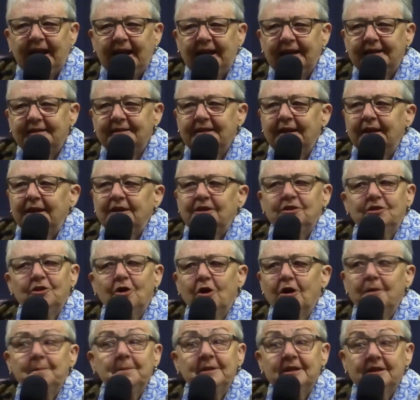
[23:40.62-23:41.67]
And,
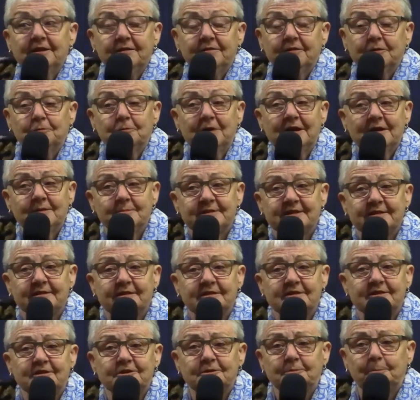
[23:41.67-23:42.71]
you know, I believe the
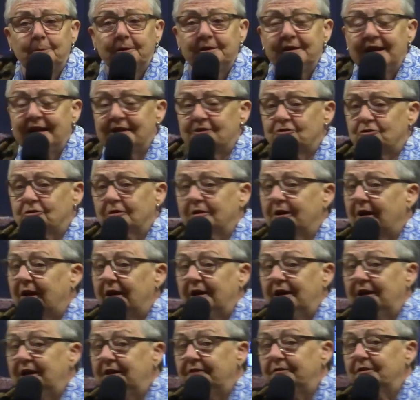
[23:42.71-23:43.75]
realms of the supernatural
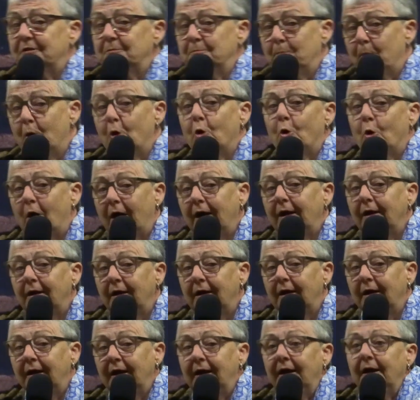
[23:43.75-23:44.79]
are even
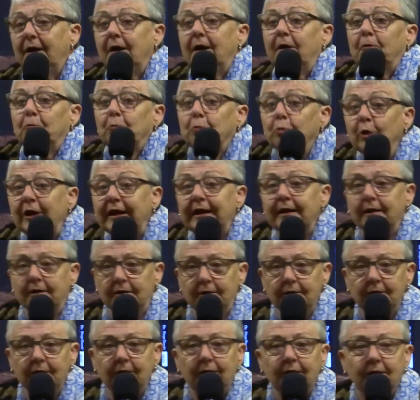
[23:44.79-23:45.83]
more
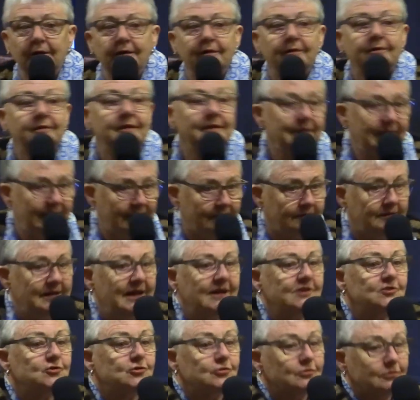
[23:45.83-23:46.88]
real than our
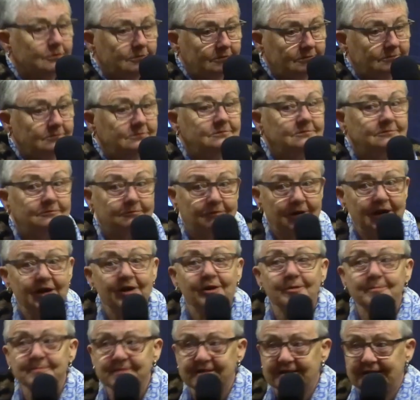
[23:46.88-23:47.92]
natural
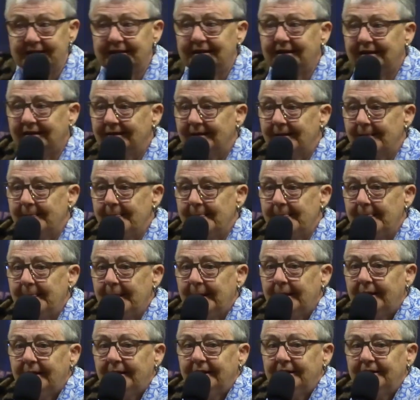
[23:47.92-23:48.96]
realms here.
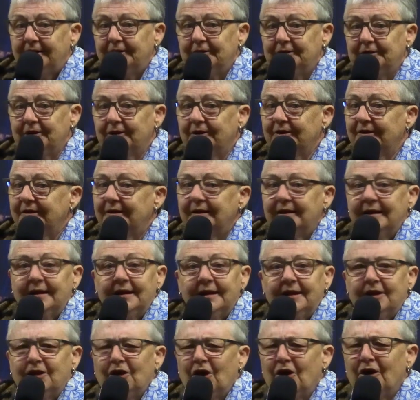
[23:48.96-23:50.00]
You know,
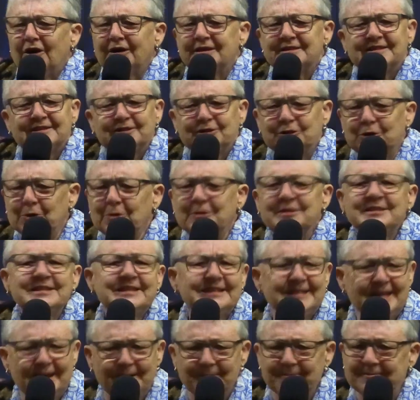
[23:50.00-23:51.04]
God's
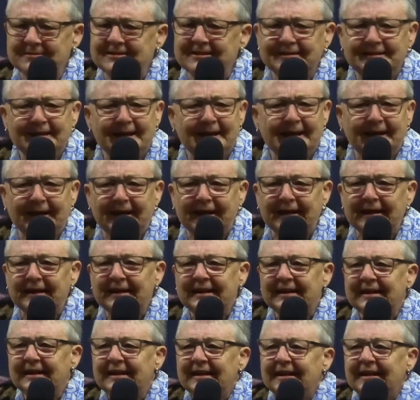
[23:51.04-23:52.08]
doing something today.